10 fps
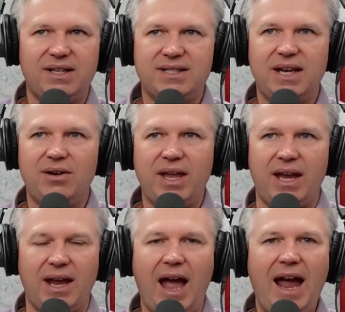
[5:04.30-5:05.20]
and saying,
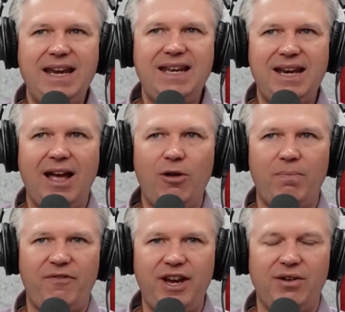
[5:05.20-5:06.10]
okay, I need
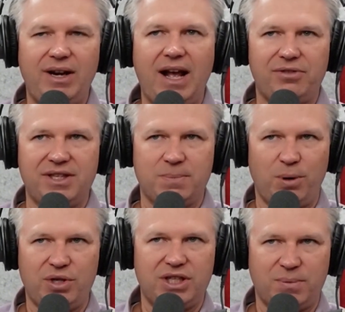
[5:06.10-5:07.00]
help figuring out this
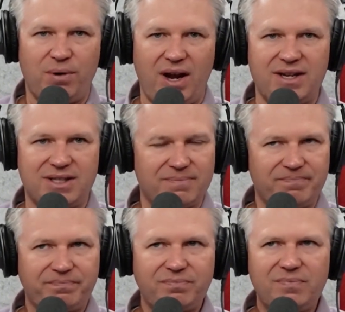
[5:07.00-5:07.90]
purchase price
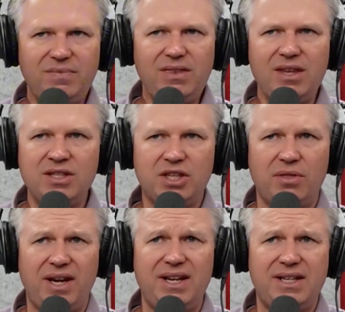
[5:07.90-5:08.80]
so
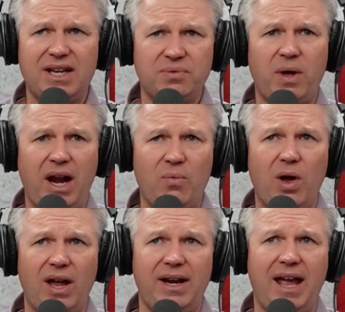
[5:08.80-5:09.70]
that it does what I
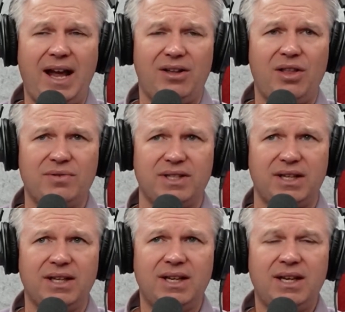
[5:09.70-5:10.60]
want at closing.
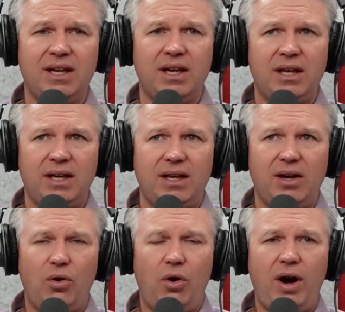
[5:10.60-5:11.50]

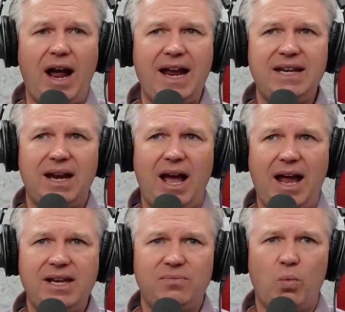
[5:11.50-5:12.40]
Or
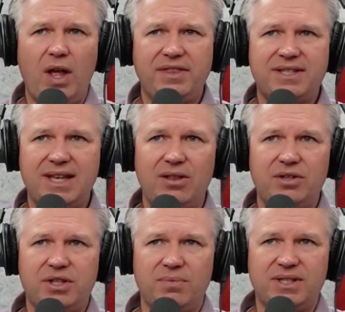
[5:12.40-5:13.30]
I want the seller
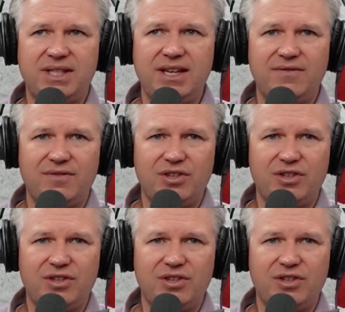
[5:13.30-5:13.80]
to receive